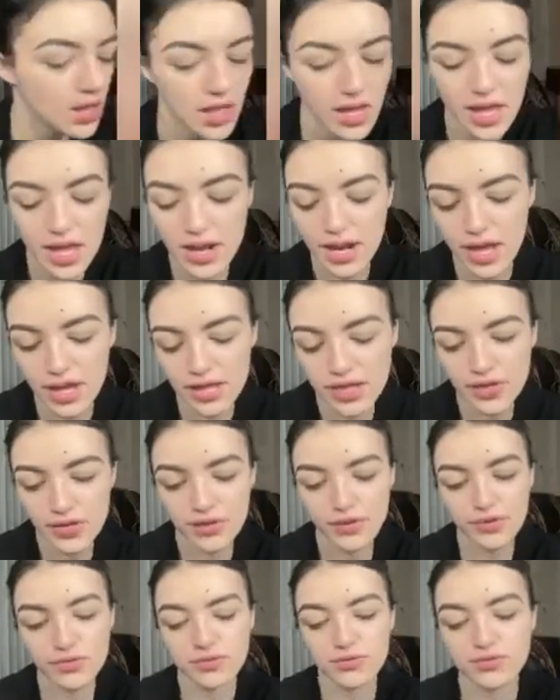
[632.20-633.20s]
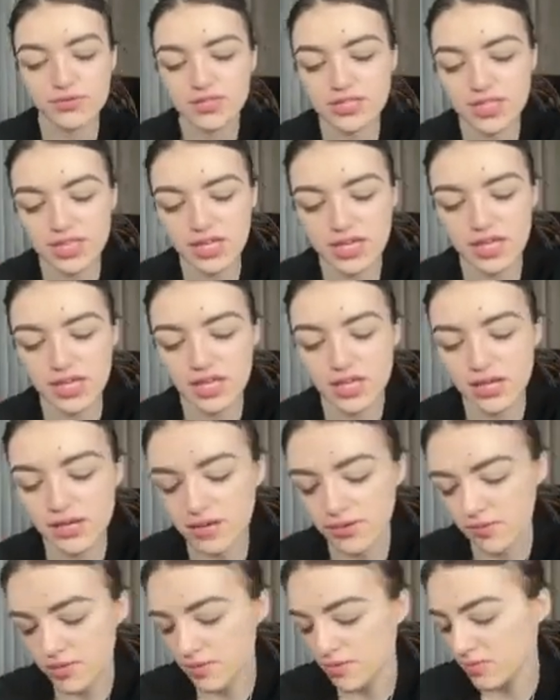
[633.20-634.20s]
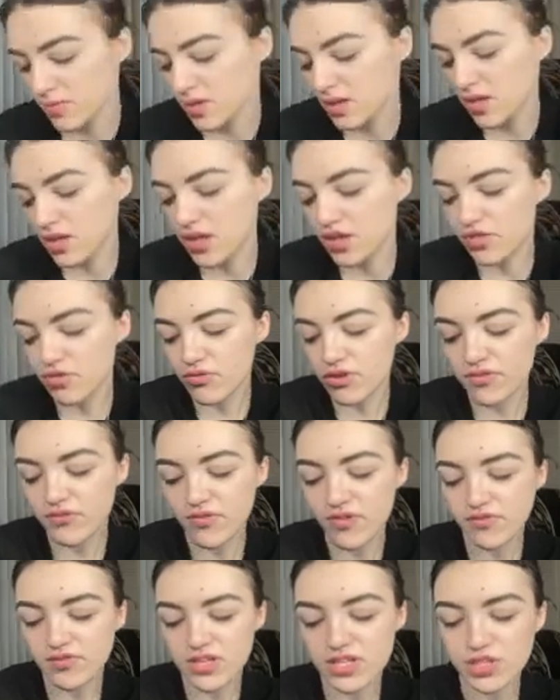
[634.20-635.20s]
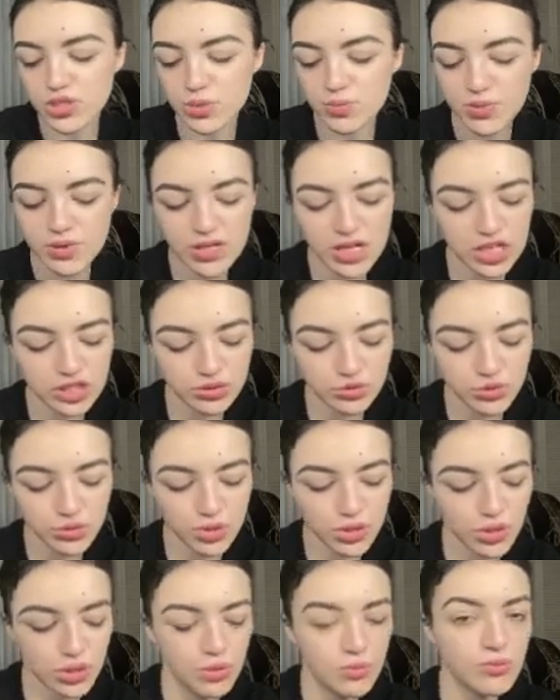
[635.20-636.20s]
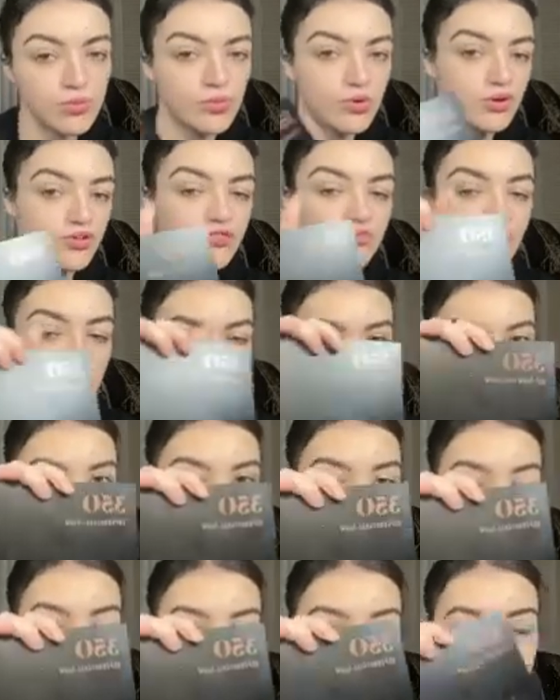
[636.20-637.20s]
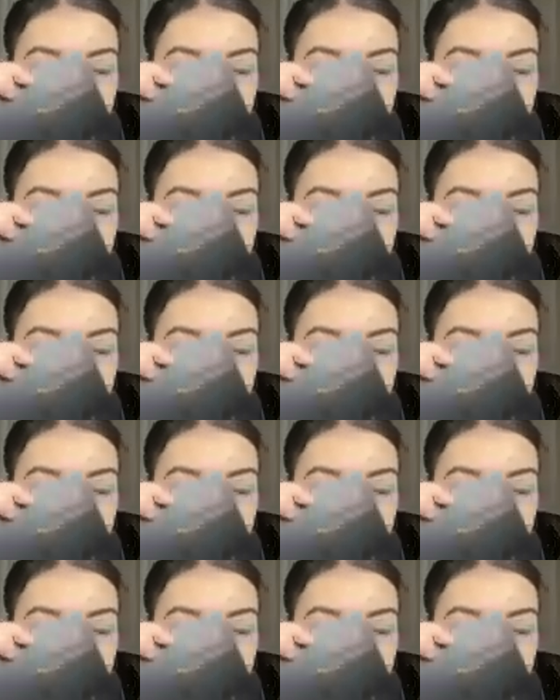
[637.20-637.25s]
And I use the 350 Supernatural Glow Morph palette.